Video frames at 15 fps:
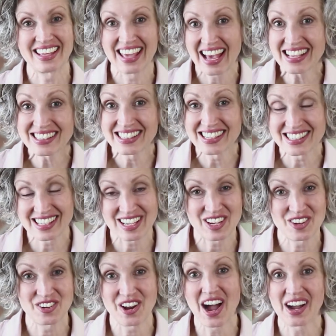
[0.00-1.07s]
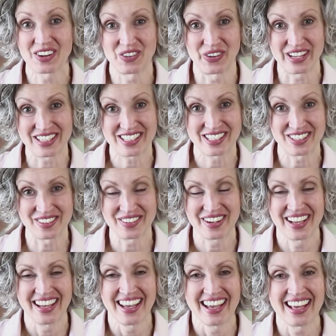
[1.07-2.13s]
guess is that you're not going to.
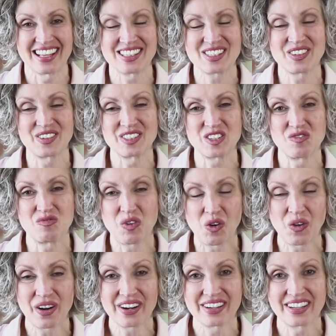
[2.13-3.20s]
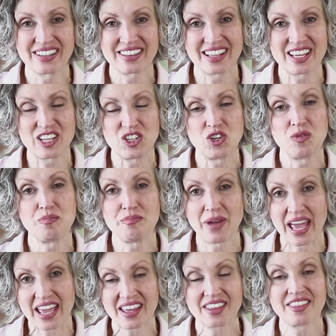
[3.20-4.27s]
And so it's important that you
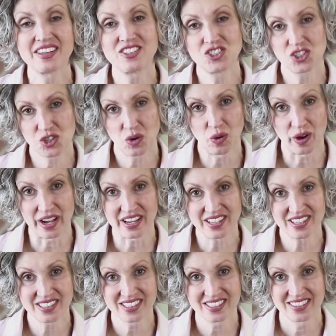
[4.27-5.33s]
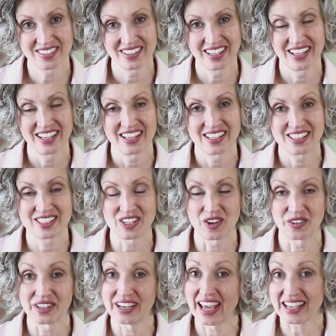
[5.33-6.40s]
make the choice. So
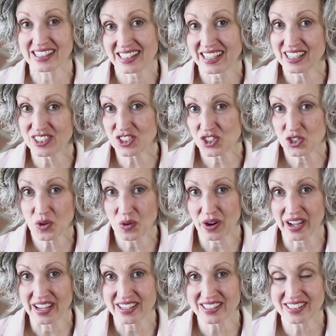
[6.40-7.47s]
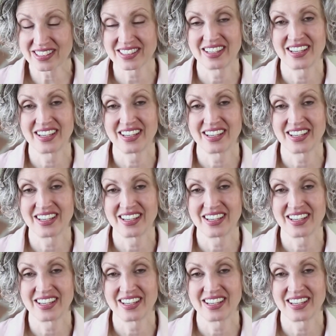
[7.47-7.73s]
the next thing is choice.